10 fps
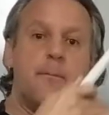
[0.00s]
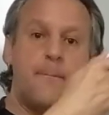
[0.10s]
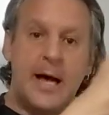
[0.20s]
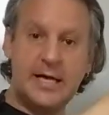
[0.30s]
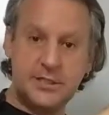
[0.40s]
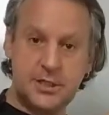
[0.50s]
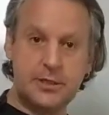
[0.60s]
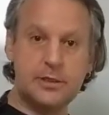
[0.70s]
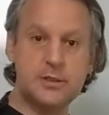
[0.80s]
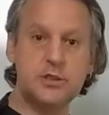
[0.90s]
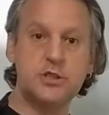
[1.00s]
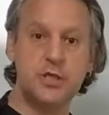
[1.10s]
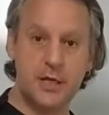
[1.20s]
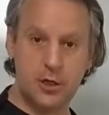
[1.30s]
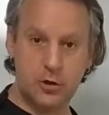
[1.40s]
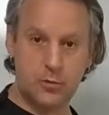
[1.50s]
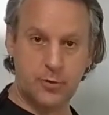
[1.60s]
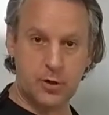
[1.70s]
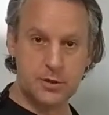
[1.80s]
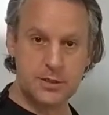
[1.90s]
masculine singular
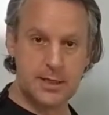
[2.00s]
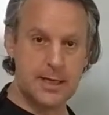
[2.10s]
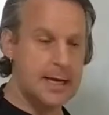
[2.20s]
person.